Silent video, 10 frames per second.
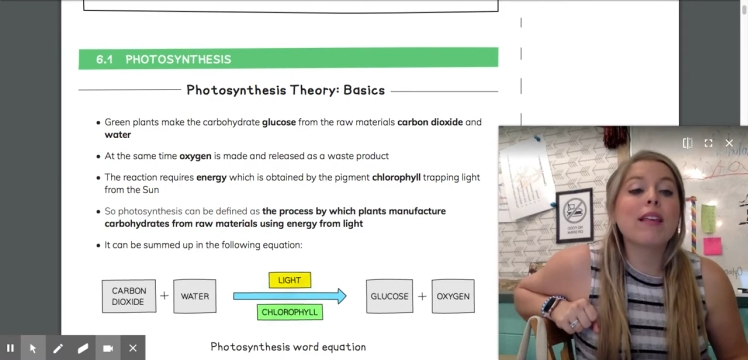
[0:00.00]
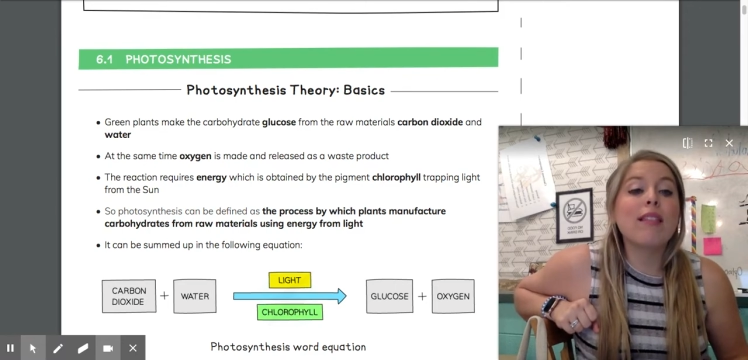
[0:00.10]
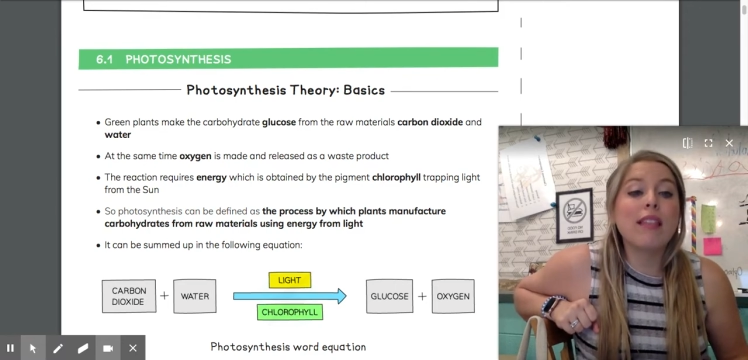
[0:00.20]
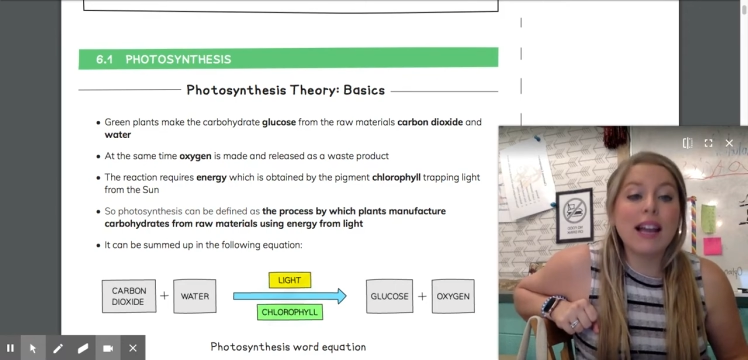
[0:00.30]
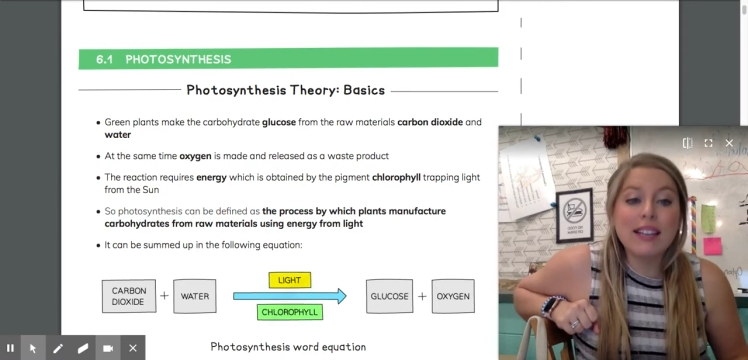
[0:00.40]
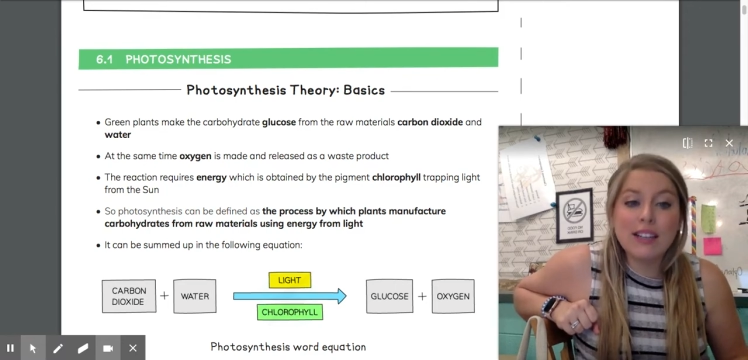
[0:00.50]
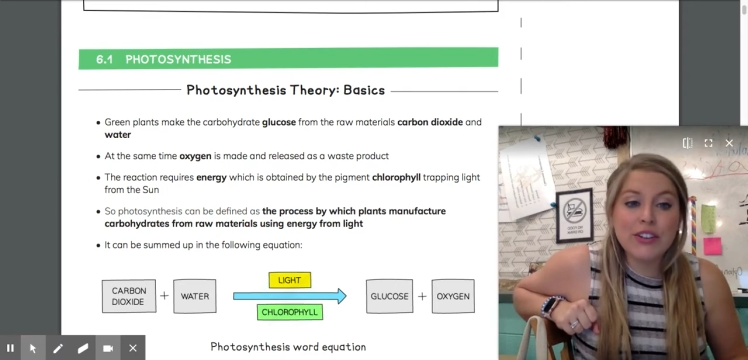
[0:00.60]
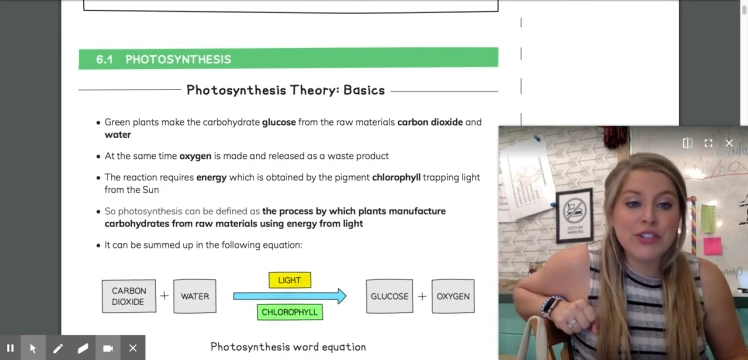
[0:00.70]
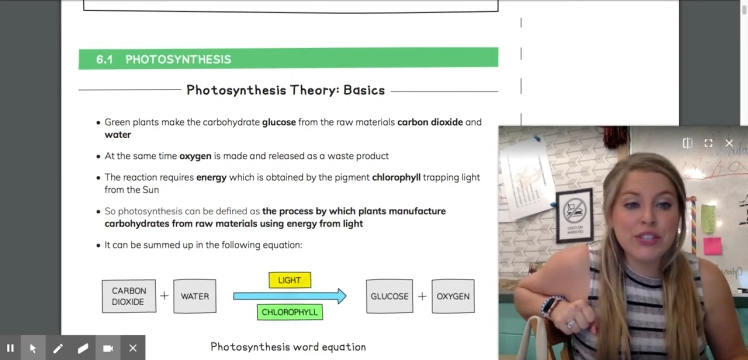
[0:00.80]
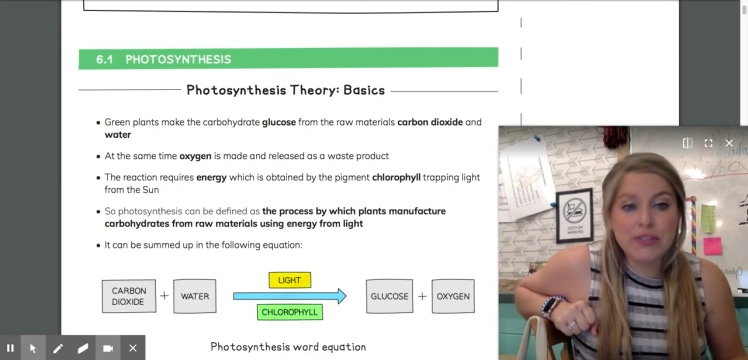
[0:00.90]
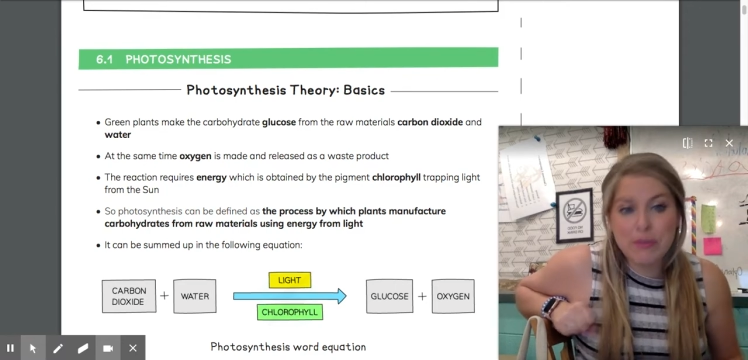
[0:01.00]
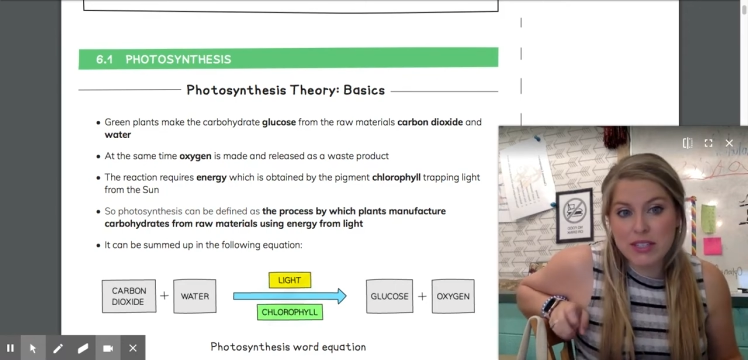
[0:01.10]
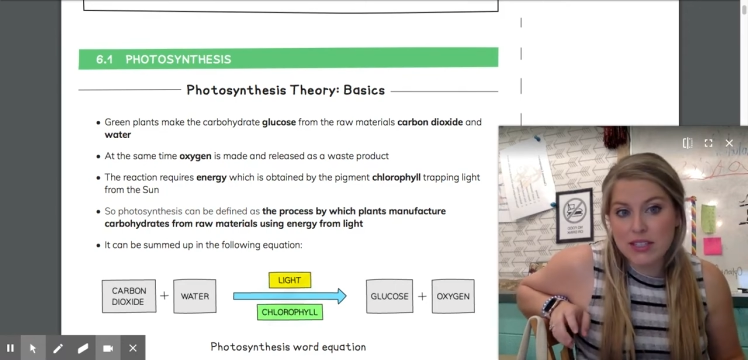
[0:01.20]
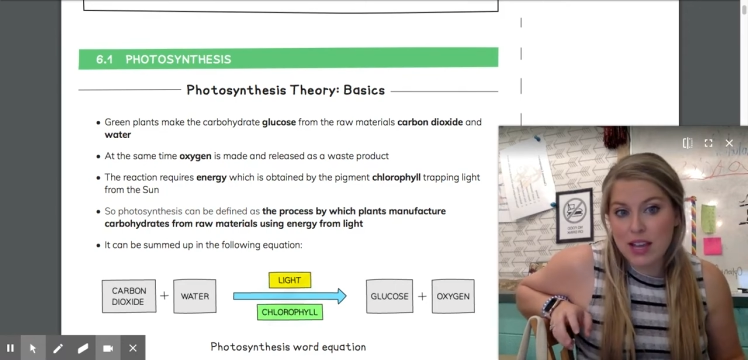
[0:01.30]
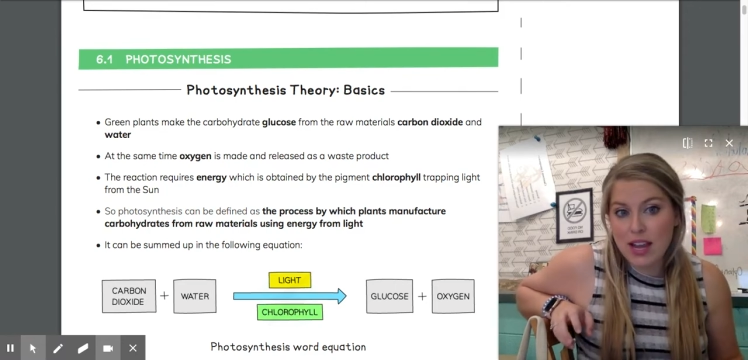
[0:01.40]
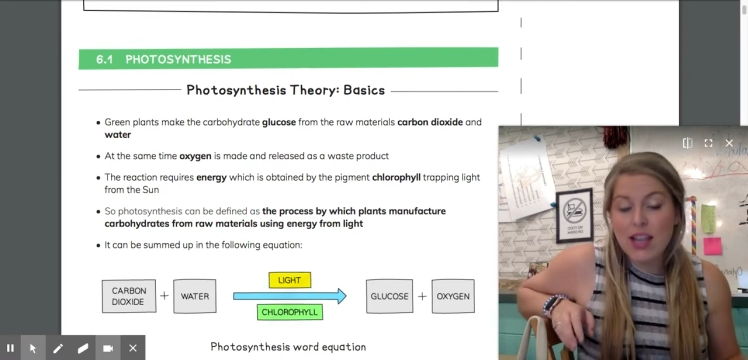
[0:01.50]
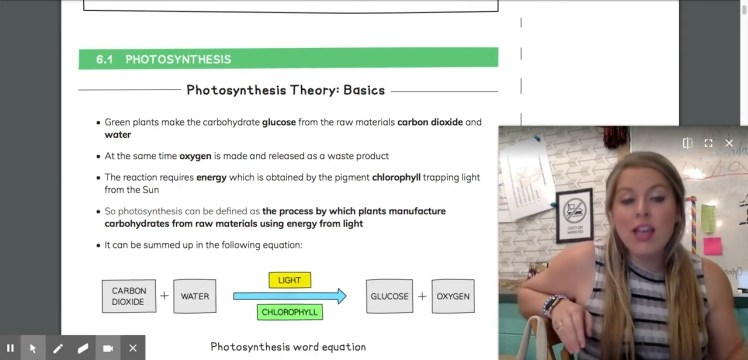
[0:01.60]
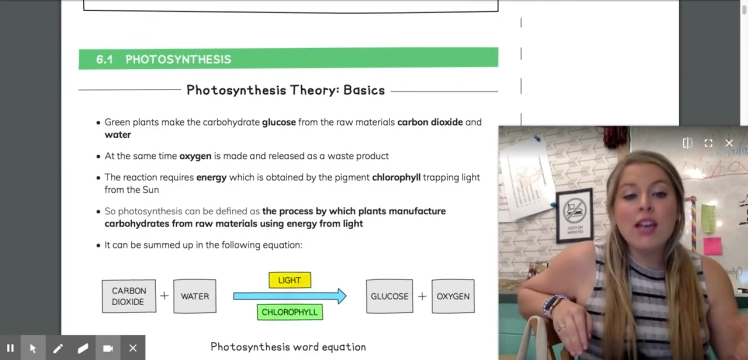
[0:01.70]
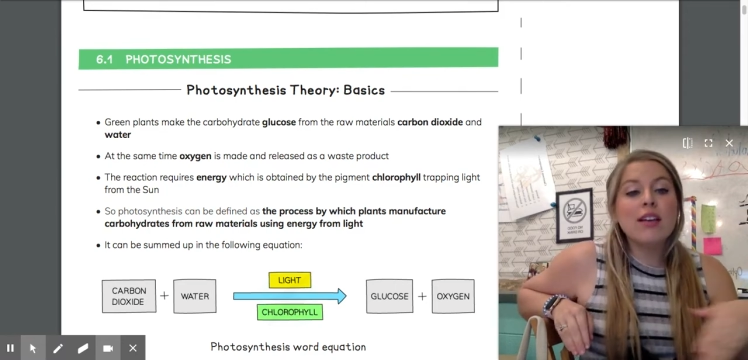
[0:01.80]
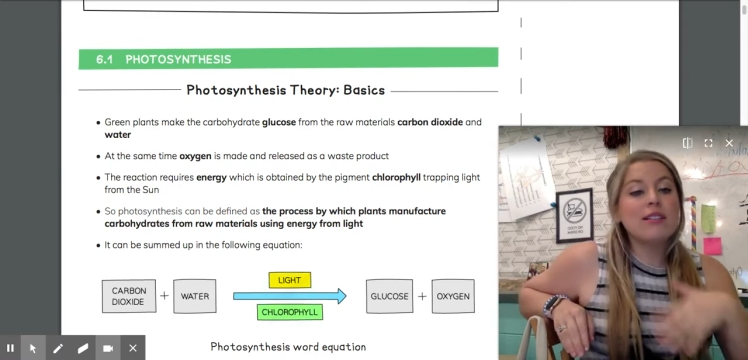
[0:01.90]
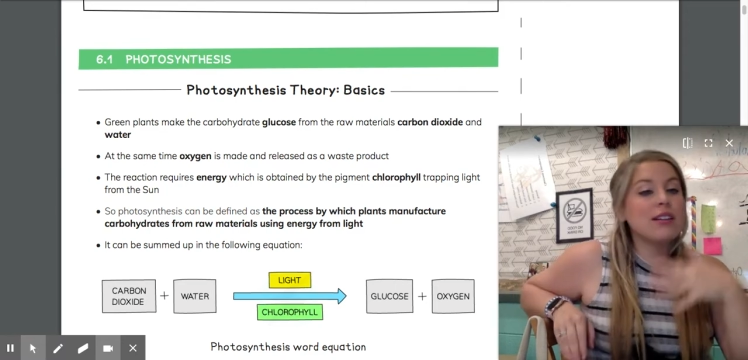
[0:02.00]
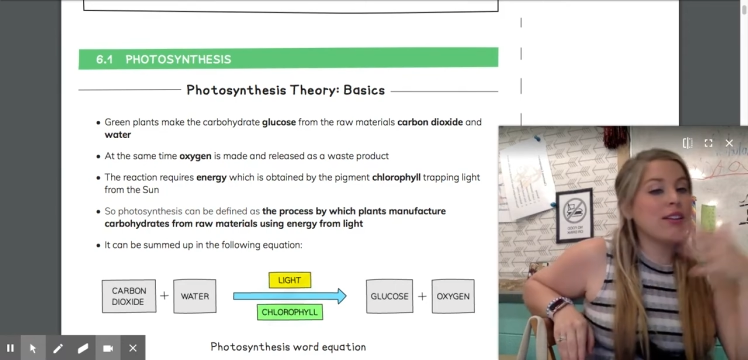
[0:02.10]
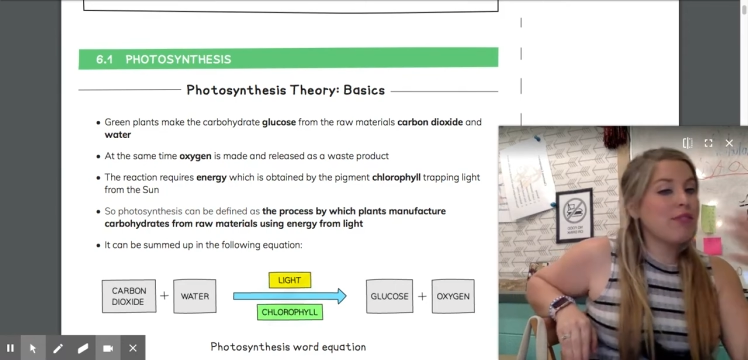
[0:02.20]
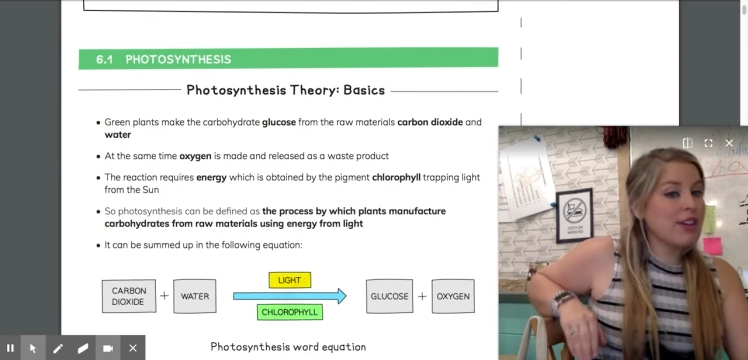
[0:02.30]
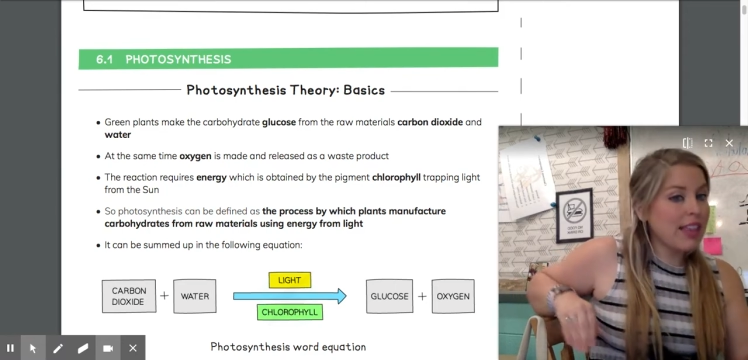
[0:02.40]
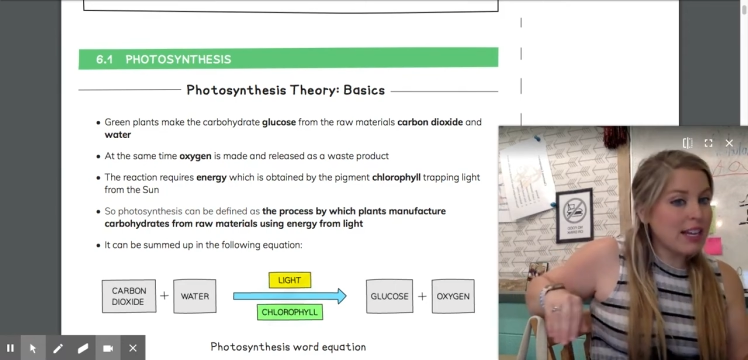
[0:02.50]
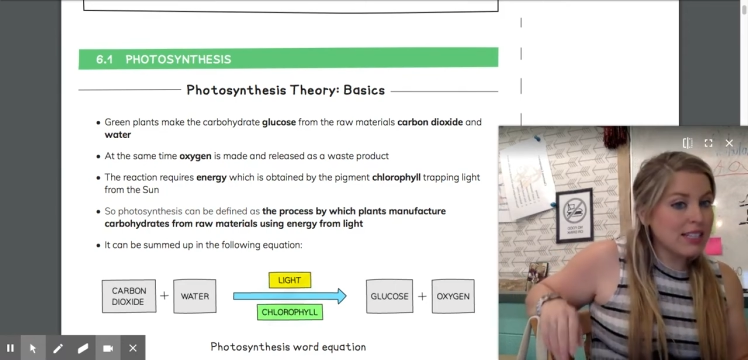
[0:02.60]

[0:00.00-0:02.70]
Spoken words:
light energy from the sun to convert that